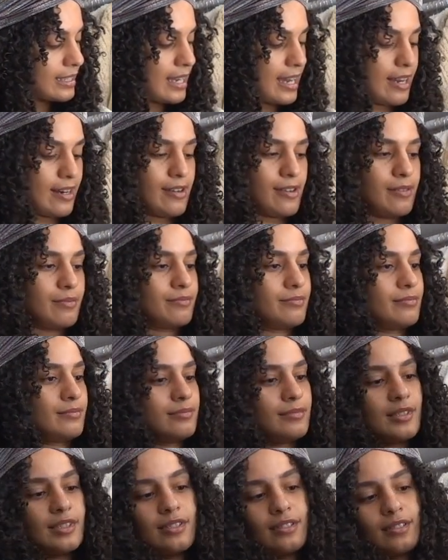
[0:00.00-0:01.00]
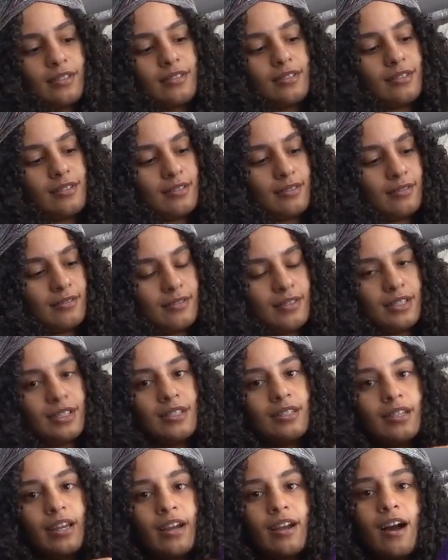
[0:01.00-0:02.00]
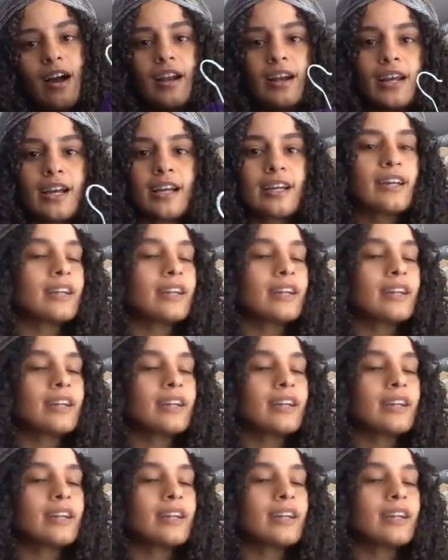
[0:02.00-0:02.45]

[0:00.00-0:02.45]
yeah, no, this is this is iconic. I